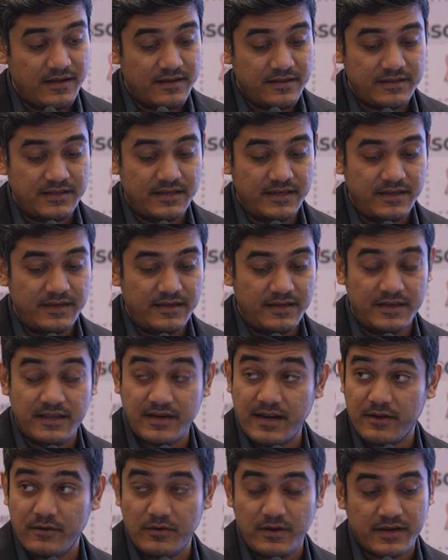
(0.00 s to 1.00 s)
the
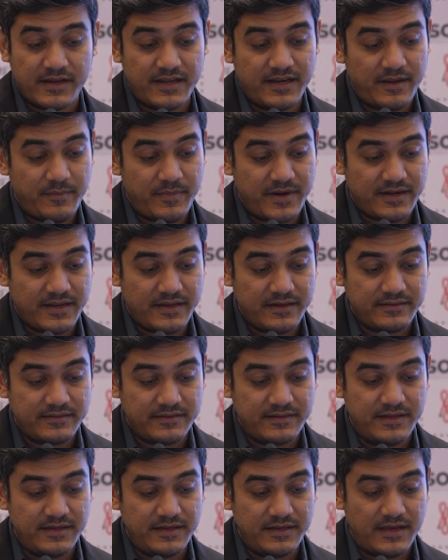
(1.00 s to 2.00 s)
irregular
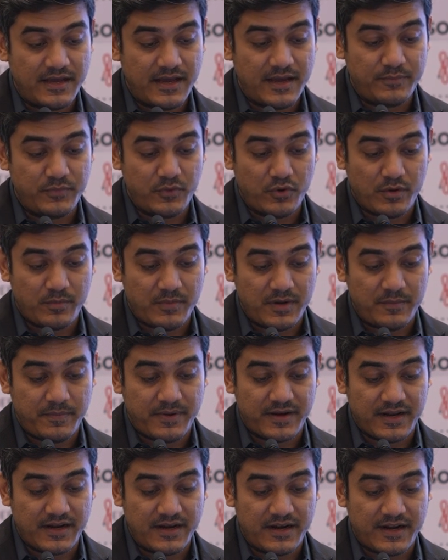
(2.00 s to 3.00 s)
kinematics, the abnormal
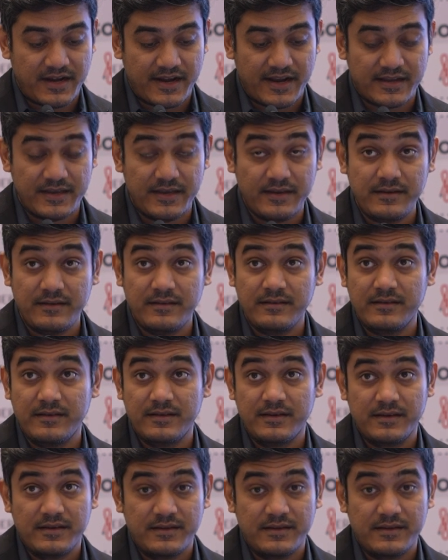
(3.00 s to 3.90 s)
patellar tracking,